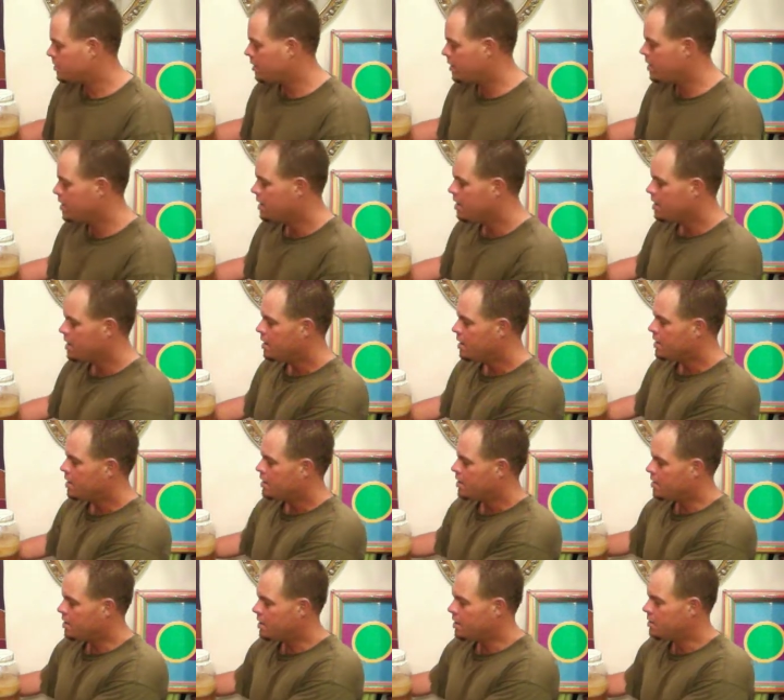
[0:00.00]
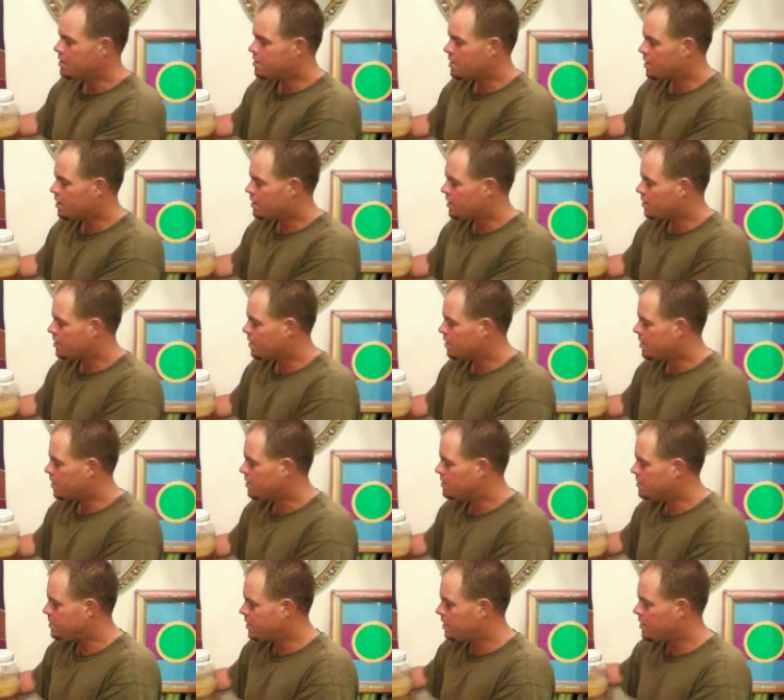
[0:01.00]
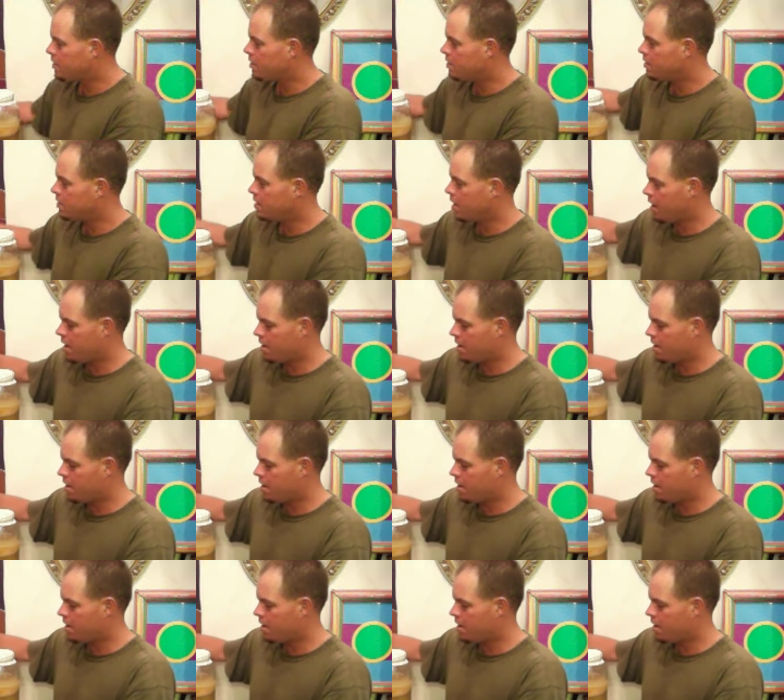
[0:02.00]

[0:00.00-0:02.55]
Alright, these are considered,